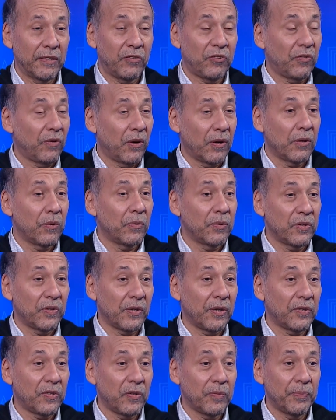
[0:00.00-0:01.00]
and struggle was
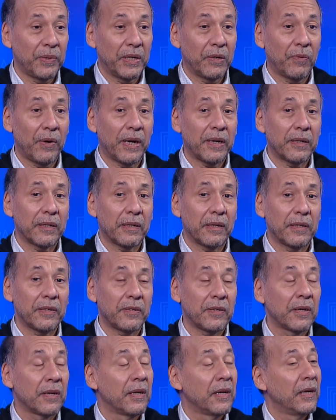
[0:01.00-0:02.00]
also being
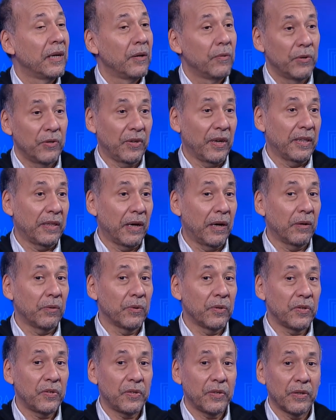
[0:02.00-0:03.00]
recognized, which I thought
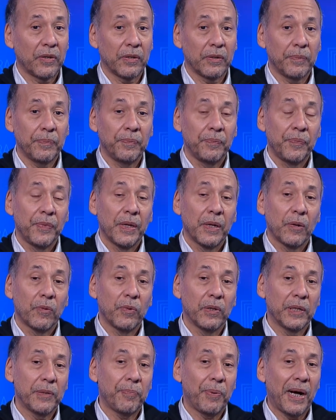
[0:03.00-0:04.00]
was uh,
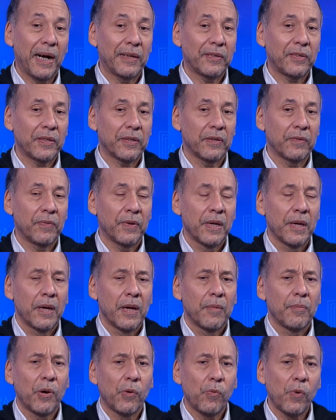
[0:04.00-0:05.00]
really positive.
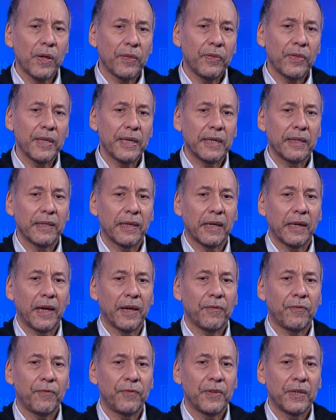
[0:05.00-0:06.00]
But one thing that I
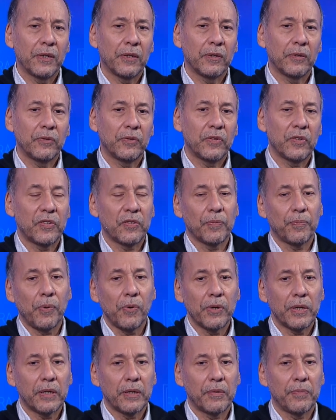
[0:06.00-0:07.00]
feel
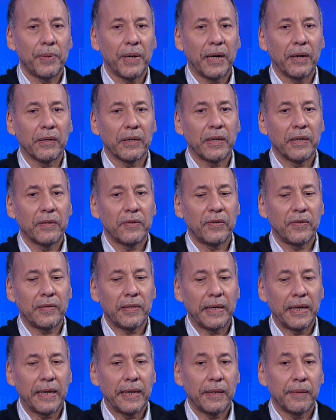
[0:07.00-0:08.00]
disappointed about is
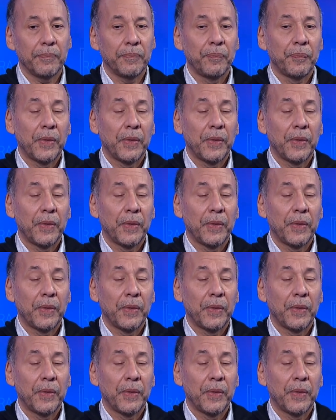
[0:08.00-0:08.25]
that